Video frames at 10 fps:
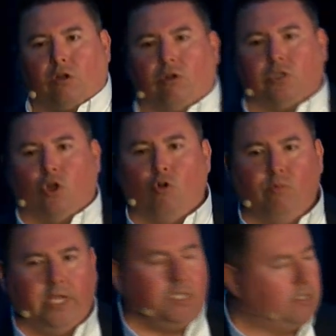or is
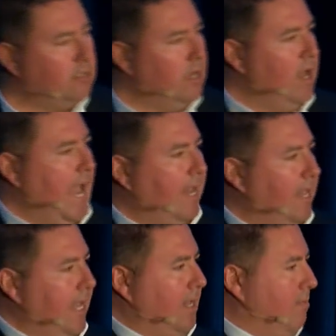homeless and can
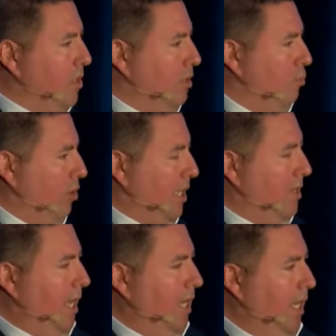get them the support that
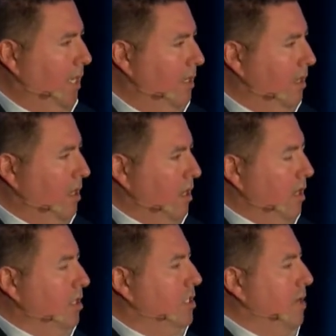they need.
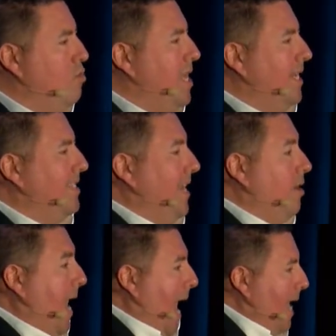Someone that is there
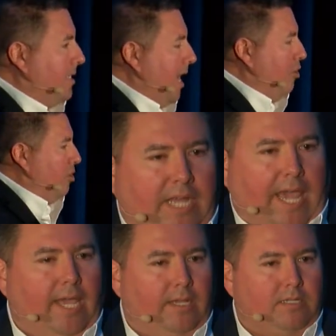to ask how their
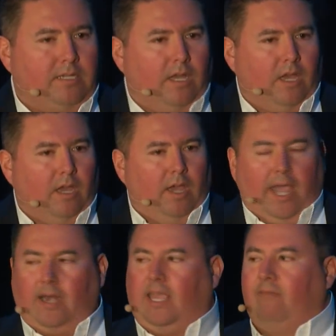day is
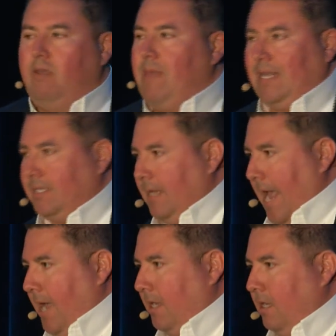and give them that
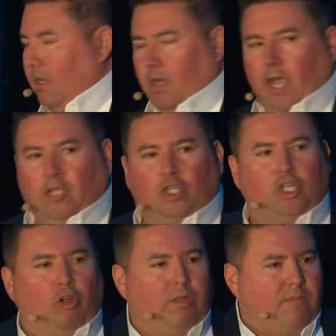snack and
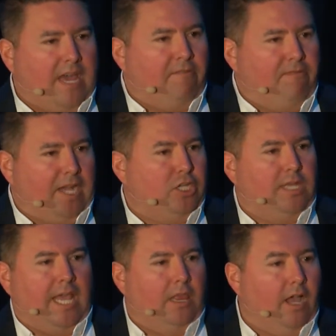show them that affection,
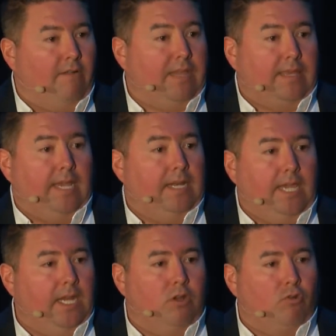that love that they
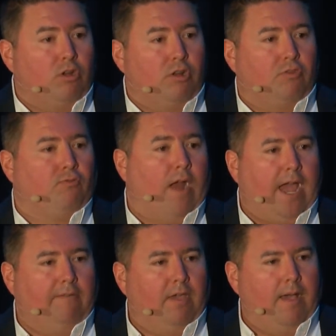need in order to
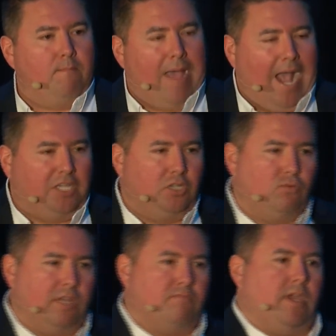thrive. Imagine
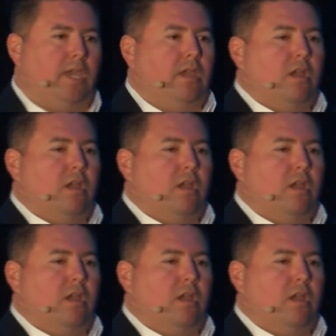with me